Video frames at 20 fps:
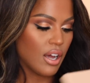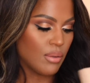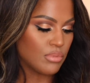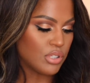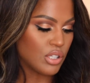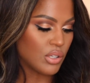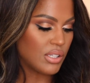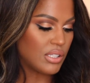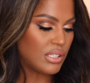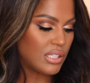
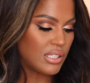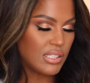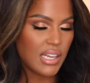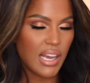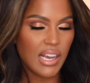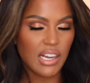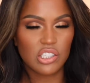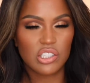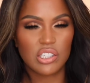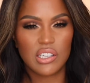So this is
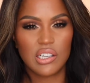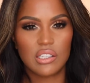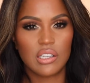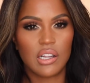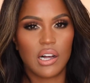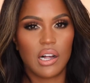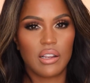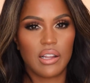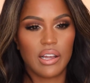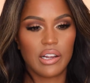actually a
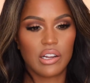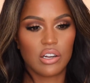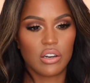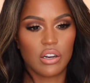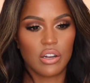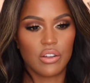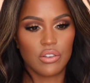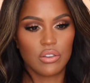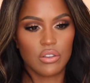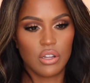lot like her
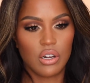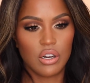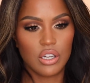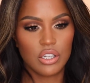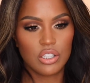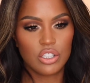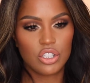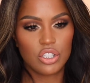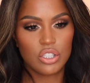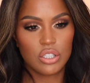other
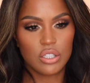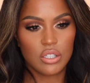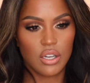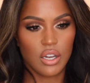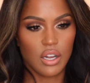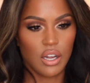launch